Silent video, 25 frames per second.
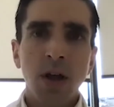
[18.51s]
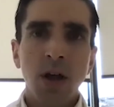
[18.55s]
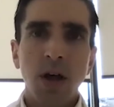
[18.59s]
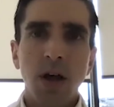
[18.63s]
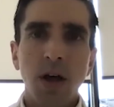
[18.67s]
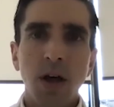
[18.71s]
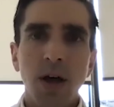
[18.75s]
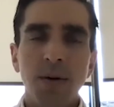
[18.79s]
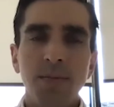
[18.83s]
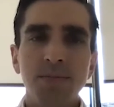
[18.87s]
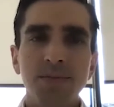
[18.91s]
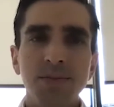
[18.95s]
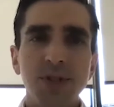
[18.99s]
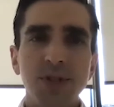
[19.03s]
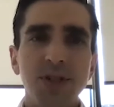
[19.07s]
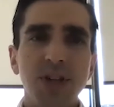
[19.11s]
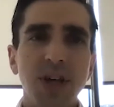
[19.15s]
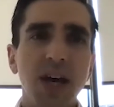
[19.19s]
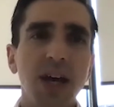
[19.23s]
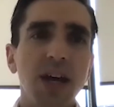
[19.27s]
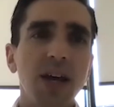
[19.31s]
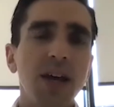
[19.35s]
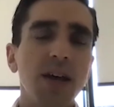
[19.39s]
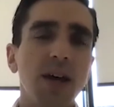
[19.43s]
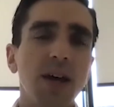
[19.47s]

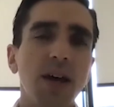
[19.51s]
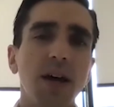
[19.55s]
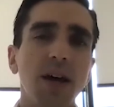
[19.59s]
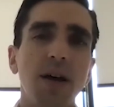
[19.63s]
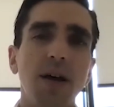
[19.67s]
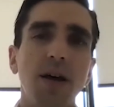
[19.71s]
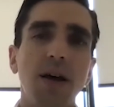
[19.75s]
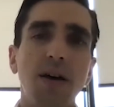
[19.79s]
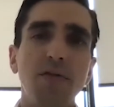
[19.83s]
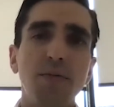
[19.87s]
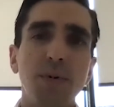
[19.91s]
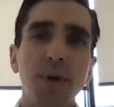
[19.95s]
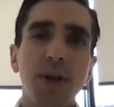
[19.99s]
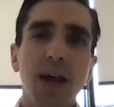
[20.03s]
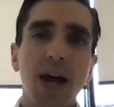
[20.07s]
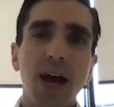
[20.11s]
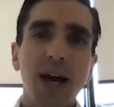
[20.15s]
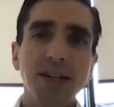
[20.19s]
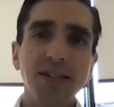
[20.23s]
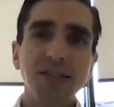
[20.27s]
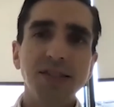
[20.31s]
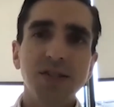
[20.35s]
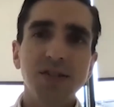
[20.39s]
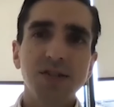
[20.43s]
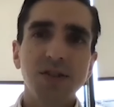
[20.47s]
Today, I've been
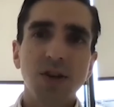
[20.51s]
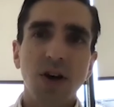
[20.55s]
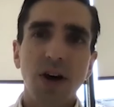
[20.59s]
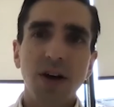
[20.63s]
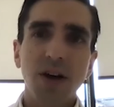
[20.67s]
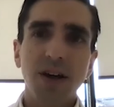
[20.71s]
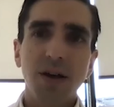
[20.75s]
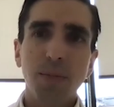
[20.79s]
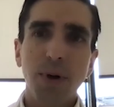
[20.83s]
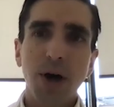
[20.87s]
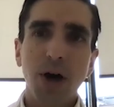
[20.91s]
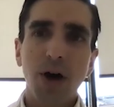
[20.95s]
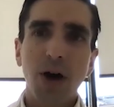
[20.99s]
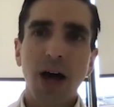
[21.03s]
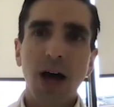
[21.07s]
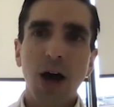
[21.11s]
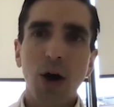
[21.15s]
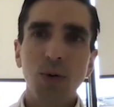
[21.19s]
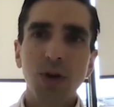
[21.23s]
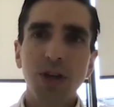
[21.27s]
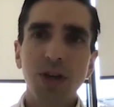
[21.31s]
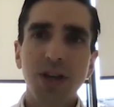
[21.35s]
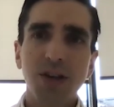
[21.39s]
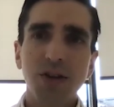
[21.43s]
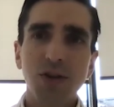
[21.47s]
asked to talk about how
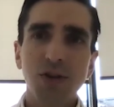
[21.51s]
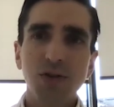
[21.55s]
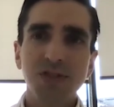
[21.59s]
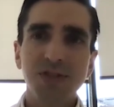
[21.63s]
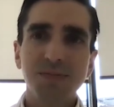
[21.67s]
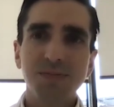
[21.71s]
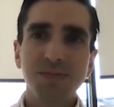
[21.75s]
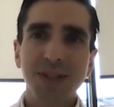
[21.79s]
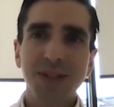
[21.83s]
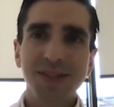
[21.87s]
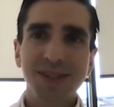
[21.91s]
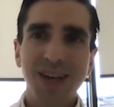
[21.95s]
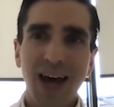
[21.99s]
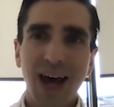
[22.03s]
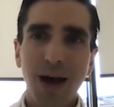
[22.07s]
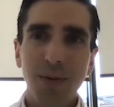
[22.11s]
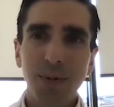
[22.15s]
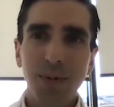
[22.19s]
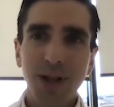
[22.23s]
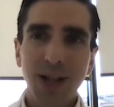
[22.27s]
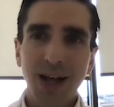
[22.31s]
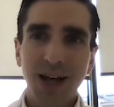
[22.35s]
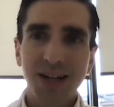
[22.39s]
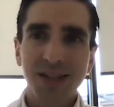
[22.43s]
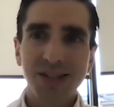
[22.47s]
we can use
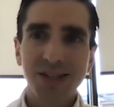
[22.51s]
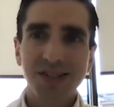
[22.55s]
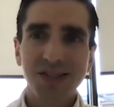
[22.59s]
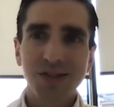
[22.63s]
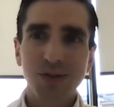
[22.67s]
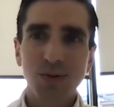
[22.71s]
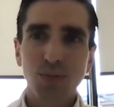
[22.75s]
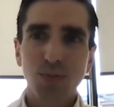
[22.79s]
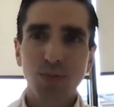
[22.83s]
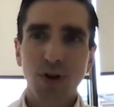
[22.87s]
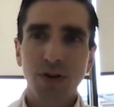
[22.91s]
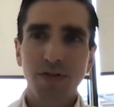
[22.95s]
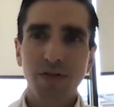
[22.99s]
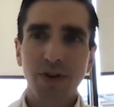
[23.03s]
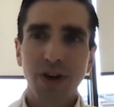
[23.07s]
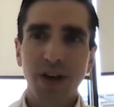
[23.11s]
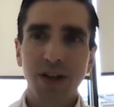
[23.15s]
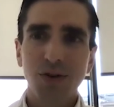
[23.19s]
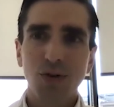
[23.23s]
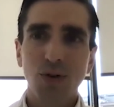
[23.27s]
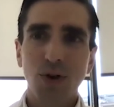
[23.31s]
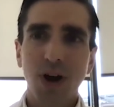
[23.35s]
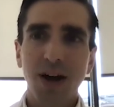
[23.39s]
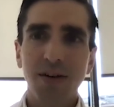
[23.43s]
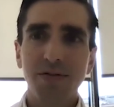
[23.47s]
metabolites to
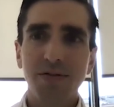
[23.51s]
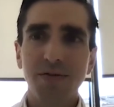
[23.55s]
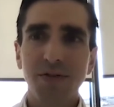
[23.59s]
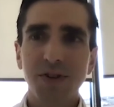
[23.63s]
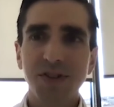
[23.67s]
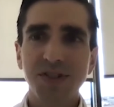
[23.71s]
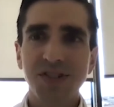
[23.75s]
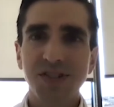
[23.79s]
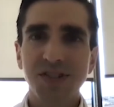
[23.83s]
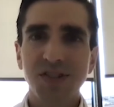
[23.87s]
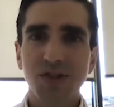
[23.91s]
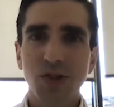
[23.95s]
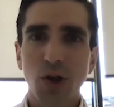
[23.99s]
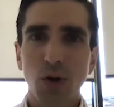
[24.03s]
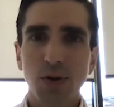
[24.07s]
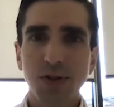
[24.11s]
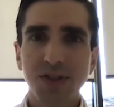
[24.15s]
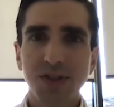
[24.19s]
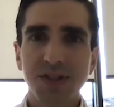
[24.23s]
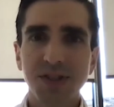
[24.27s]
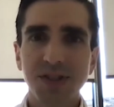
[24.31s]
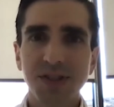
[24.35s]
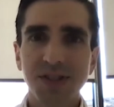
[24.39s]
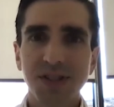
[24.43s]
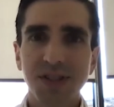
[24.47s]
prevent graft versus
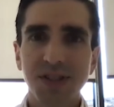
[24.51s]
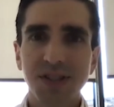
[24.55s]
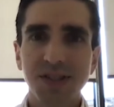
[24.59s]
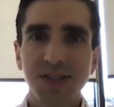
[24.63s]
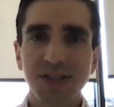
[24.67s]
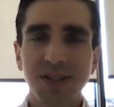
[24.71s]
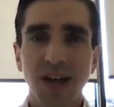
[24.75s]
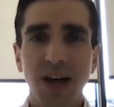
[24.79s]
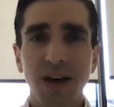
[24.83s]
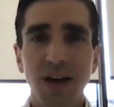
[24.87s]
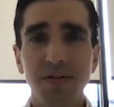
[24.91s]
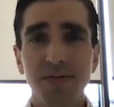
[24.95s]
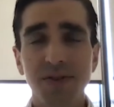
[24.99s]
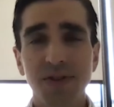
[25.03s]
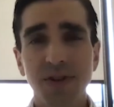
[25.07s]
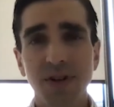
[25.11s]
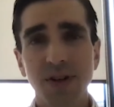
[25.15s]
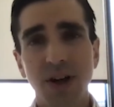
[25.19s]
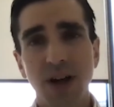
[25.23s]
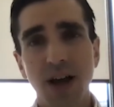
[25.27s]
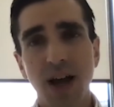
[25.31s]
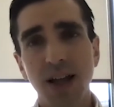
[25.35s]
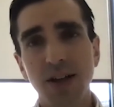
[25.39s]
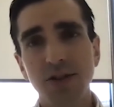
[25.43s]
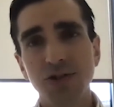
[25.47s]
host disease
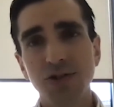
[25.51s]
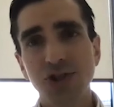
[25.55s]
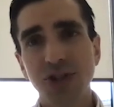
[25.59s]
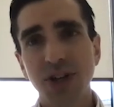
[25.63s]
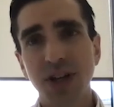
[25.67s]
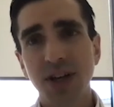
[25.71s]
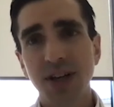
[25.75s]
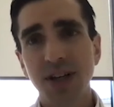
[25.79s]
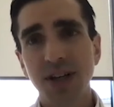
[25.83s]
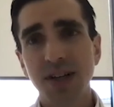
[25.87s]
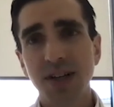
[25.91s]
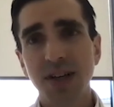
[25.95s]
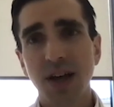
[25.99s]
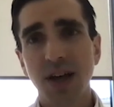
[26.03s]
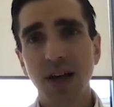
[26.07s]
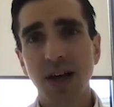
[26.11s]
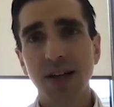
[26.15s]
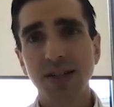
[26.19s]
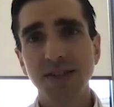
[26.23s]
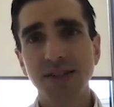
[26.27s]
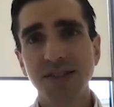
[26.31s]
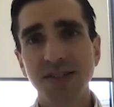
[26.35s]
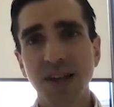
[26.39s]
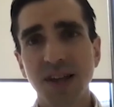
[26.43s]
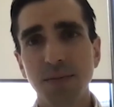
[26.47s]
after
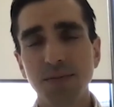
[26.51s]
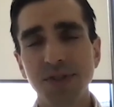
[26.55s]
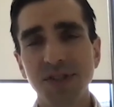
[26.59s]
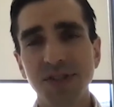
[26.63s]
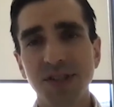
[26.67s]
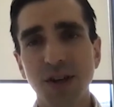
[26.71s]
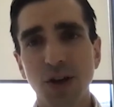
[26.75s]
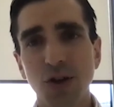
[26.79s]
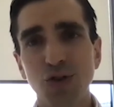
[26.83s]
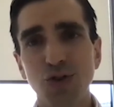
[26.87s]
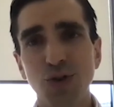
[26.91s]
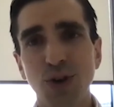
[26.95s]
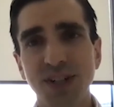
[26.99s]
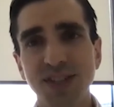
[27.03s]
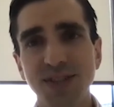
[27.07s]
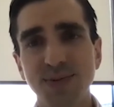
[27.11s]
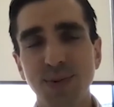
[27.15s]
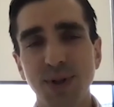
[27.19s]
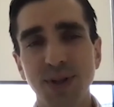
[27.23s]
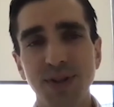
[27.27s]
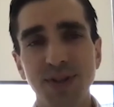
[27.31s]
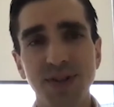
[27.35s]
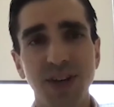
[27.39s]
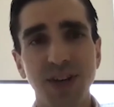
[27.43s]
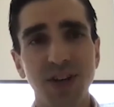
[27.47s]
allogeneic stem cell
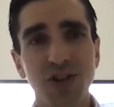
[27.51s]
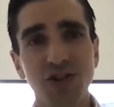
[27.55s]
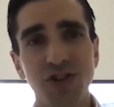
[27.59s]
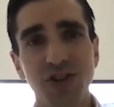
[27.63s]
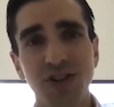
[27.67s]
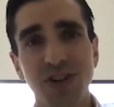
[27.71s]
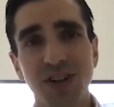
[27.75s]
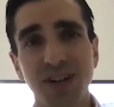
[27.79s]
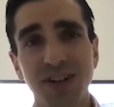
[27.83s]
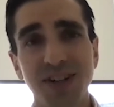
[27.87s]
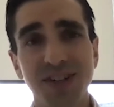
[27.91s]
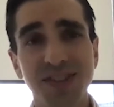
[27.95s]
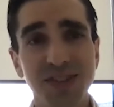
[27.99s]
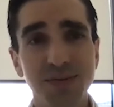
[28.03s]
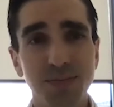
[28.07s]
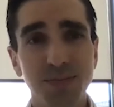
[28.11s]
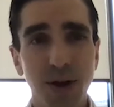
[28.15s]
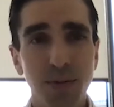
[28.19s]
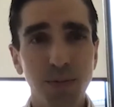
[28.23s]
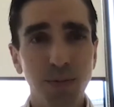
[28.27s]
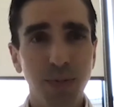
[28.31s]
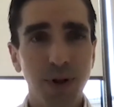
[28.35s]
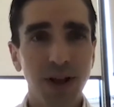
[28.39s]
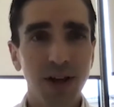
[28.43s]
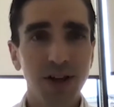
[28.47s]
transplantation, and it's my
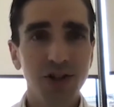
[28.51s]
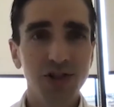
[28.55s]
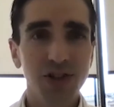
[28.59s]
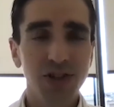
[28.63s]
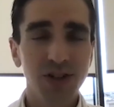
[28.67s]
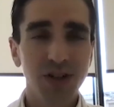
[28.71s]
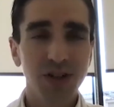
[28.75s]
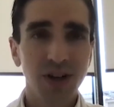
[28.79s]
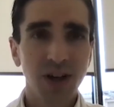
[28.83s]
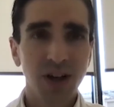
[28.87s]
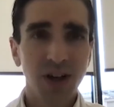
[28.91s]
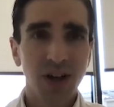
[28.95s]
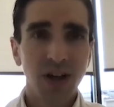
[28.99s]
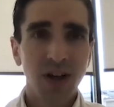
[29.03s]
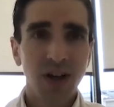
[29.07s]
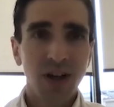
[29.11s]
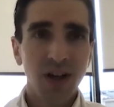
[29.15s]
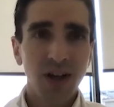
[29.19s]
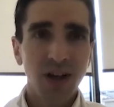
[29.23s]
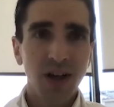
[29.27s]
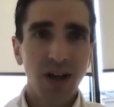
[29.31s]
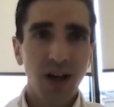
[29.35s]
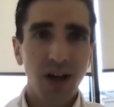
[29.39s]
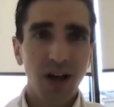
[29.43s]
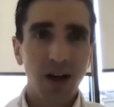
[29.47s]
pleasure
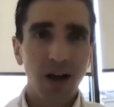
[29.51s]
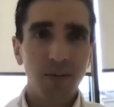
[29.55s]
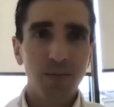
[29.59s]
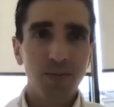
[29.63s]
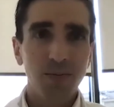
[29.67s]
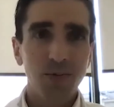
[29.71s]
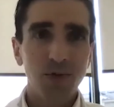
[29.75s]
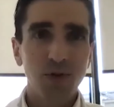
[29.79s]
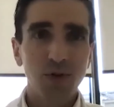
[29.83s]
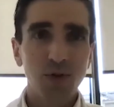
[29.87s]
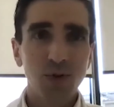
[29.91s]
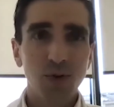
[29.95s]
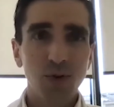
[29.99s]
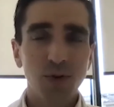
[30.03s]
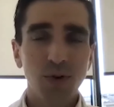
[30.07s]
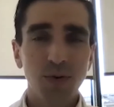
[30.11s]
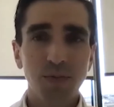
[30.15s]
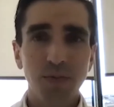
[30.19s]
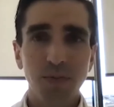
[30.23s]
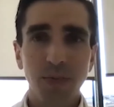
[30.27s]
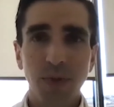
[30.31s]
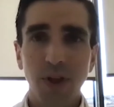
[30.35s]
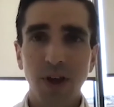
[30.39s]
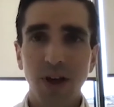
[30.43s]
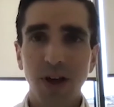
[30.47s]

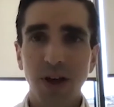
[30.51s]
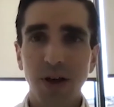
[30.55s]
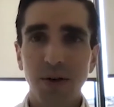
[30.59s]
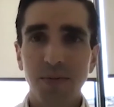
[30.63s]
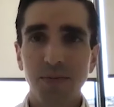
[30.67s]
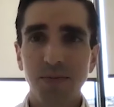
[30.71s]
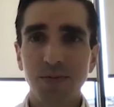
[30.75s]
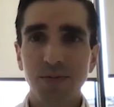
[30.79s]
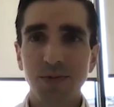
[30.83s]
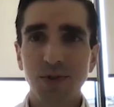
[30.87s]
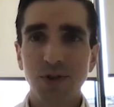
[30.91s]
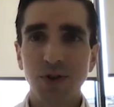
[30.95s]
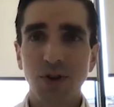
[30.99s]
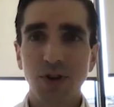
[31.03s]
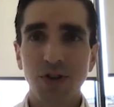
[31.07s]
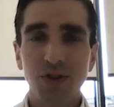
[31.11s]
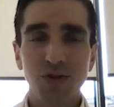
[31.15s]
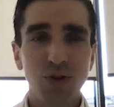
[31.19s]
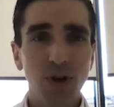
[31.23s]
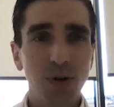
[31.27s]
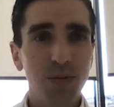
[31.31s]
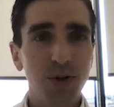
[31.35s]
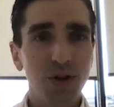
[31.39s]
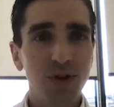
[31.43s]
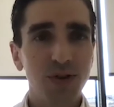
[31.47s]
to
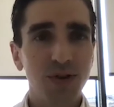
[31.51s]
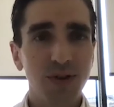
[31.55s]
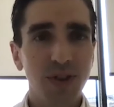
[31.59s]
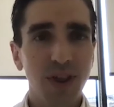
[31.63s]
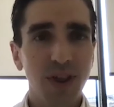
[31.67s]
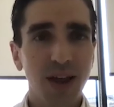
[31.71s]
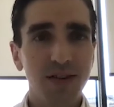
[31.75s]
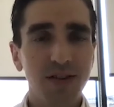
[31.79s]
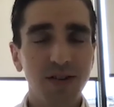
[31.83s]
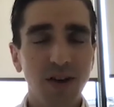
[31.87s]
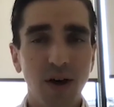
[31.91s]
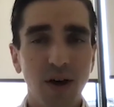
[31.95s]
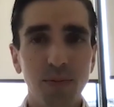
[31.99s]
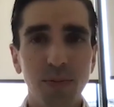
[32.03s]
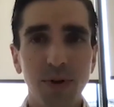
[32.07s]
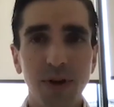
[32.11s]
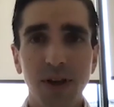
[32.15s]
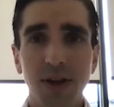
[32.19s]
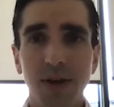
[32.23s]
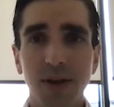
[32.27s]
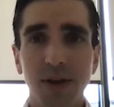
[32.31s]
contribute to that topic.